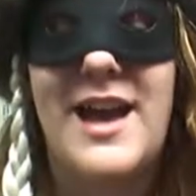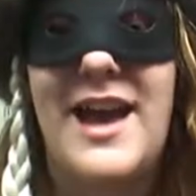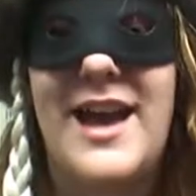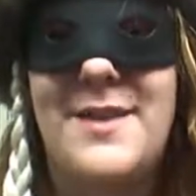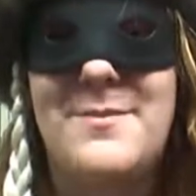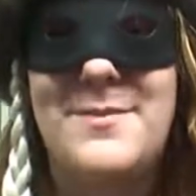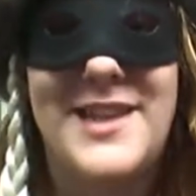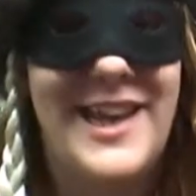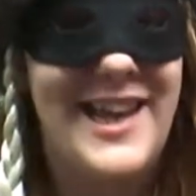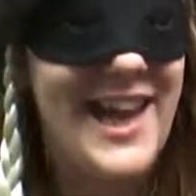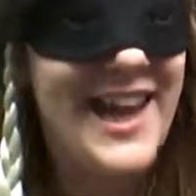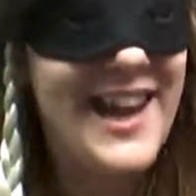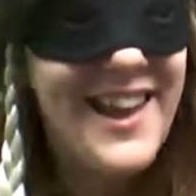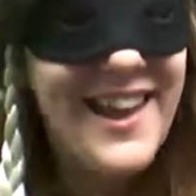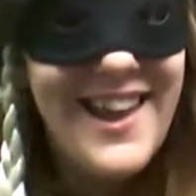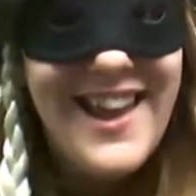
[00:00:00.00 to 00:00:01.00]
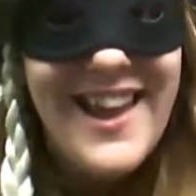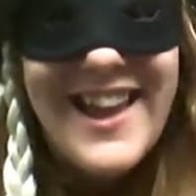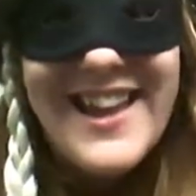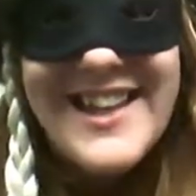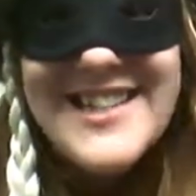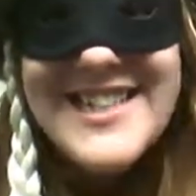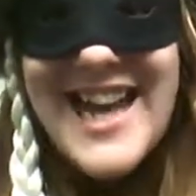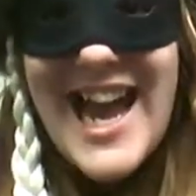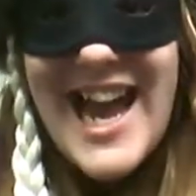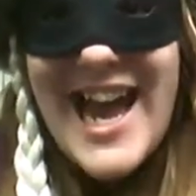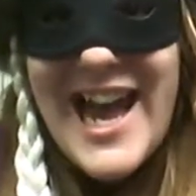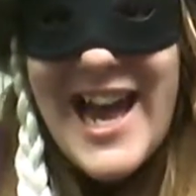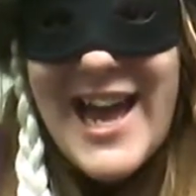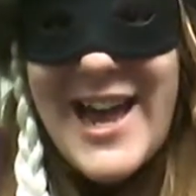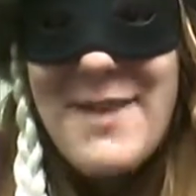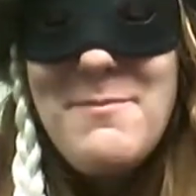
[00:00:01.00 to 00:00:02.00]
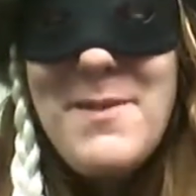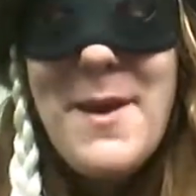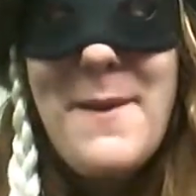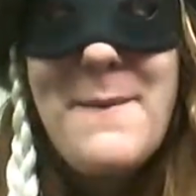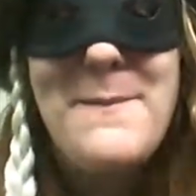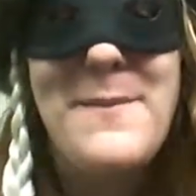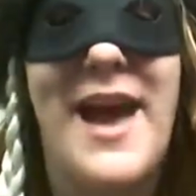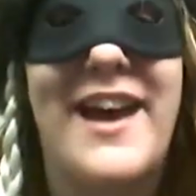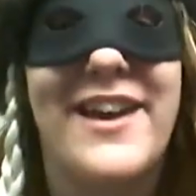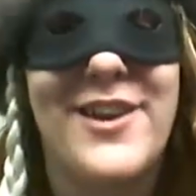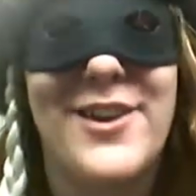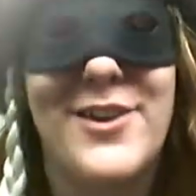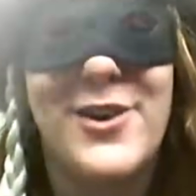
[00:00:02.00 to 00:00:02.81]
I'm Diana, and I'm Back